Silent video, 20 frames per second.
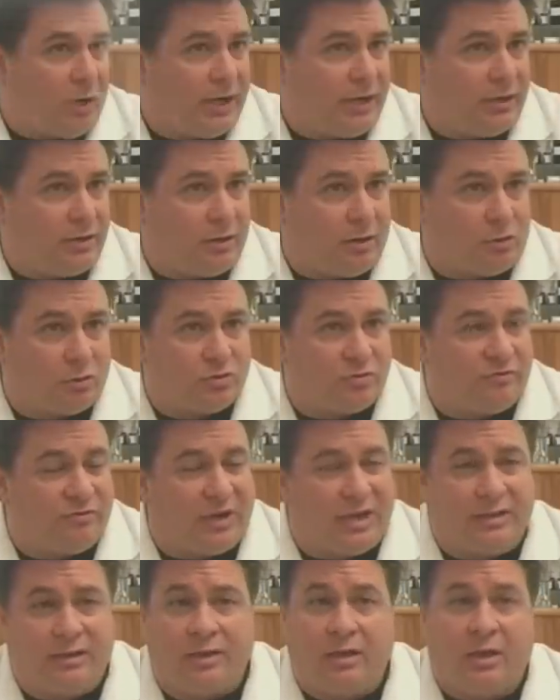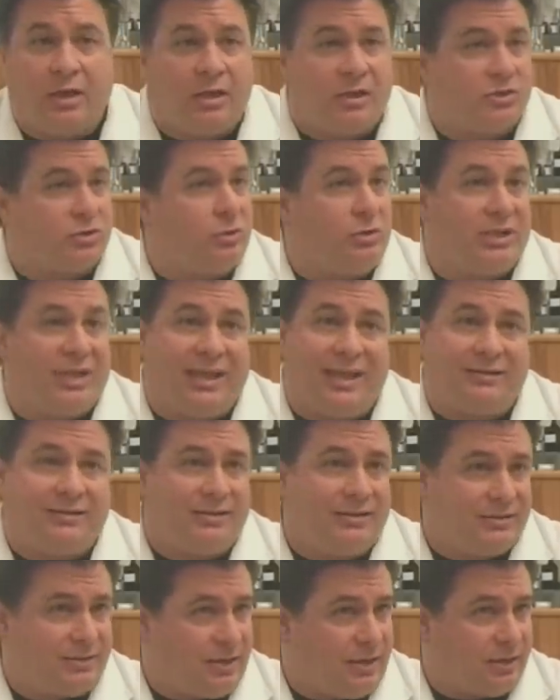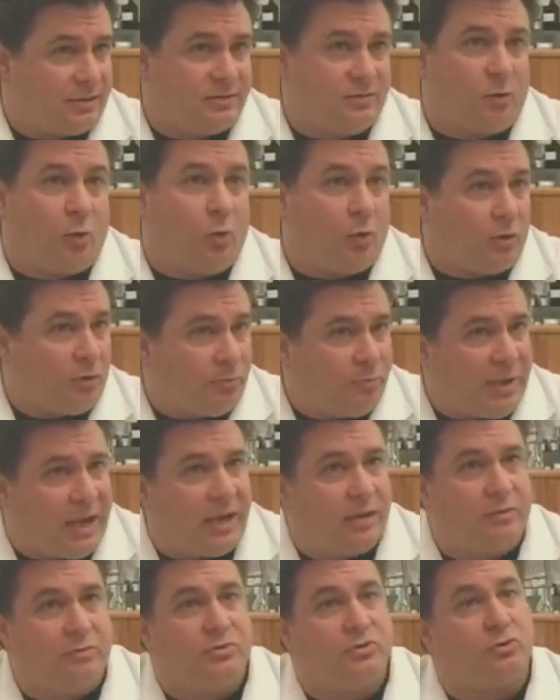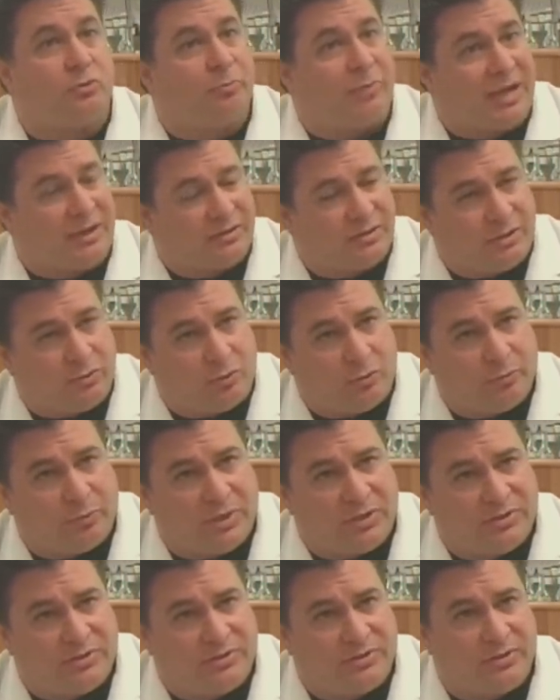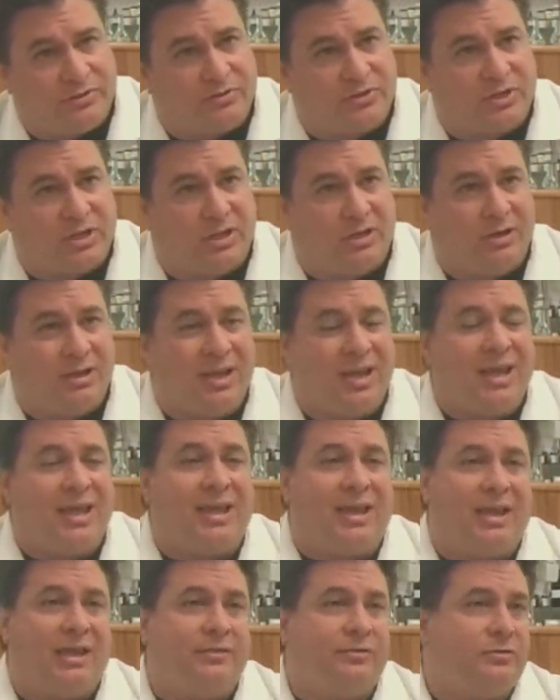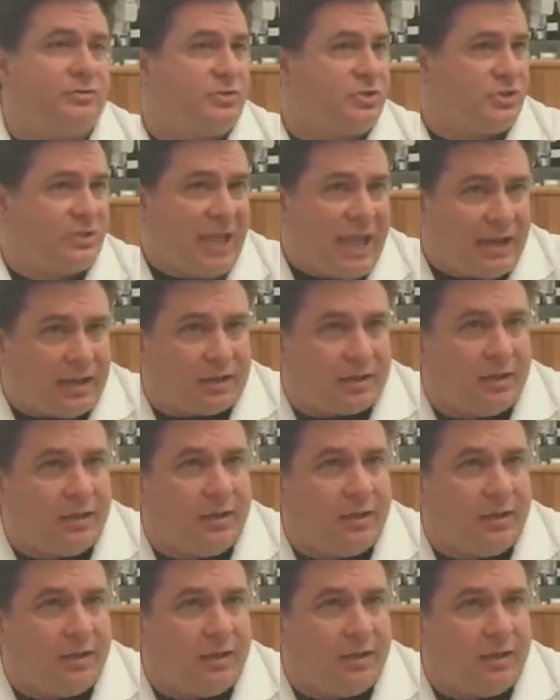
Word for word: white, ultraviolet, so you can't detect oil patterns or bacterial presence on skin, and they're static.